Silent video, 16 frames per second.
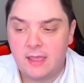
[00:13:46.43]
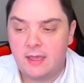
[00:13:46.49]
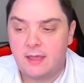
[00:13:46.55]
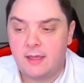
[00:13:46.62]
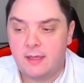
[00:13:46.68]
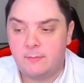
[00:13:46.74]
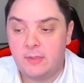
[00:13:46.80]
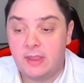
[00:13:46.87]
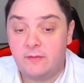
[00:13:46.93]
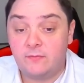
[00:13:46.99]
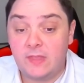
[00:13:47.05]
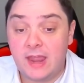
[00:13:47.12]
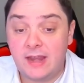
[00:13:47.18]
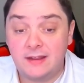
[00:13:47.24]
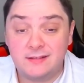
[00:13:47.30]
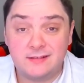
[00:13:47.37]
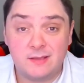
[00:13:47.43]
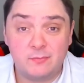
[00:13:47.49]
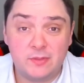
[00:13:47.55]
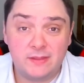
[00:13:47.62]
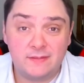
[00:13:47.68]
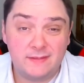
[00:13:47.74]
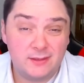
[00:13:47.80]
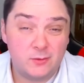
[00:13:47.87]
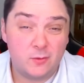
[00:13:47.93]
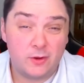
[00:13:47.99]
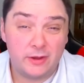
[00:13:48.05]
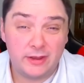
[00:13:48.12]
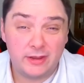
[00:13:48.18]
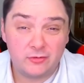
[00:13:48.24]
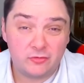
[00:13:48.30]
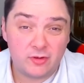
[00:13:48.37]
Um, if that is something that you are
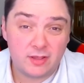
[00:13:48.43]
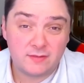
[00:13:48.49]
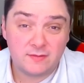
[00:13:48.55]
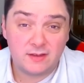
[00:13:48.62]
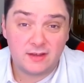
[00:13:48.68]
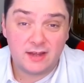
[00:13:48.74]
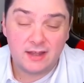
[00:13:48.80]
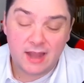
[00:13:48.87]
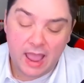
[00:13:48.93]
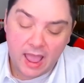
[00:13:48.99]
interested in,